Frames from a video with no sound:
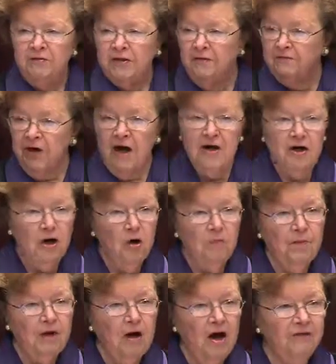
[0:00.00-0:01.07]
They've got to go
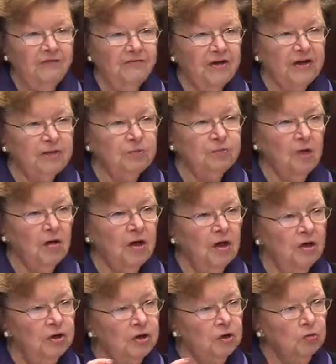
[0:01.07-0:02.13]
beyond Facebook
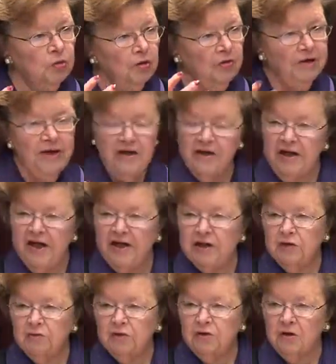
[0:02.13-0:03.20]
to really
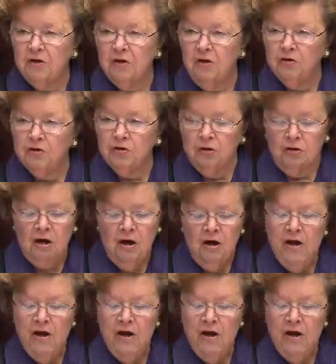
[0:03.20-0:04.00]
engage with the culture.